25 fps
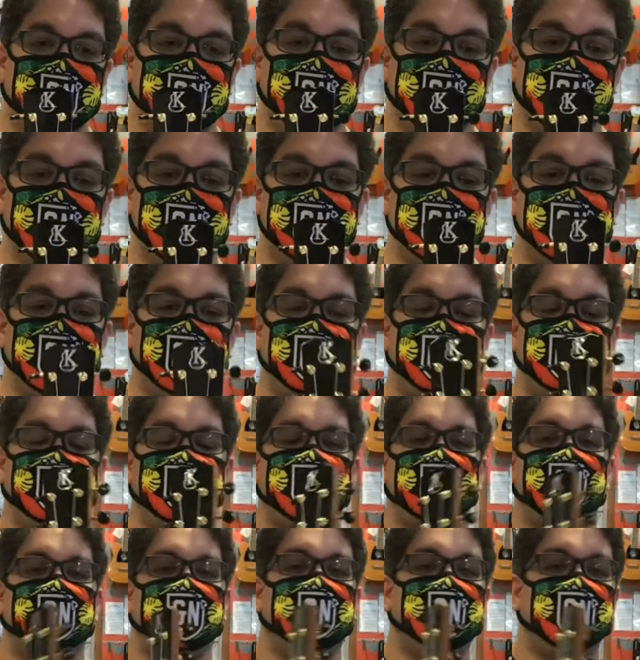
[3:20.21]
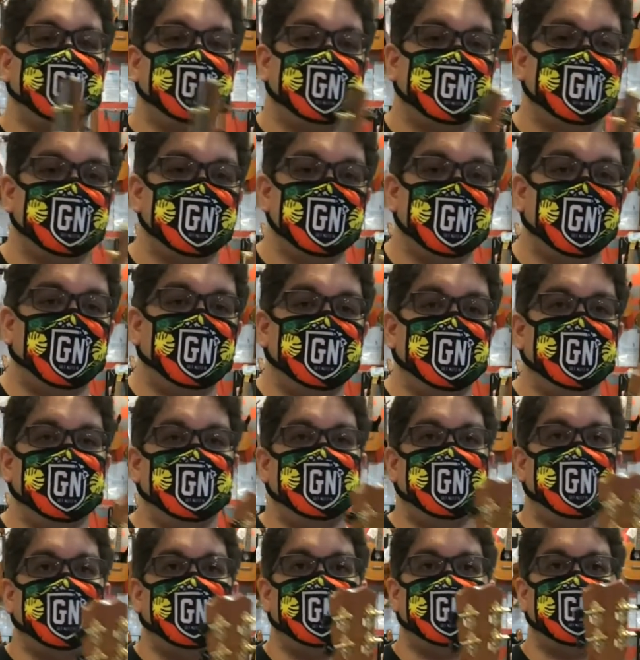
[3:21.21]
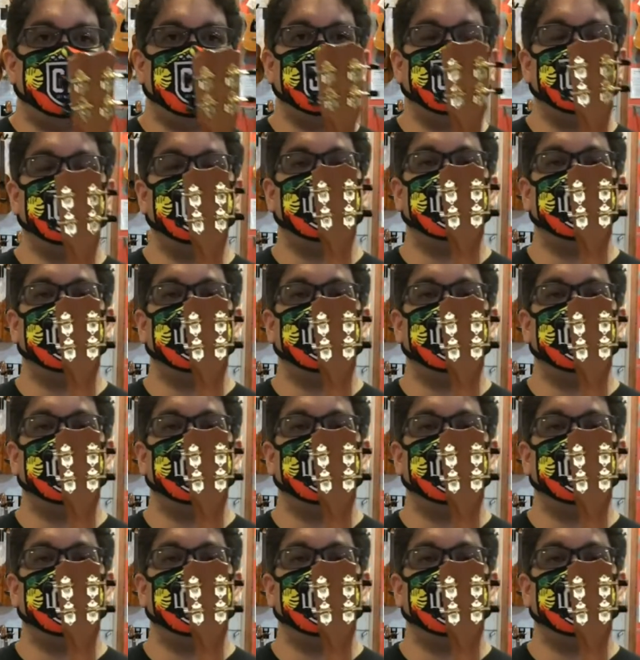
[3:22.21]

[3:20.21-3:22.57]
Next, you have Kanile'a's open back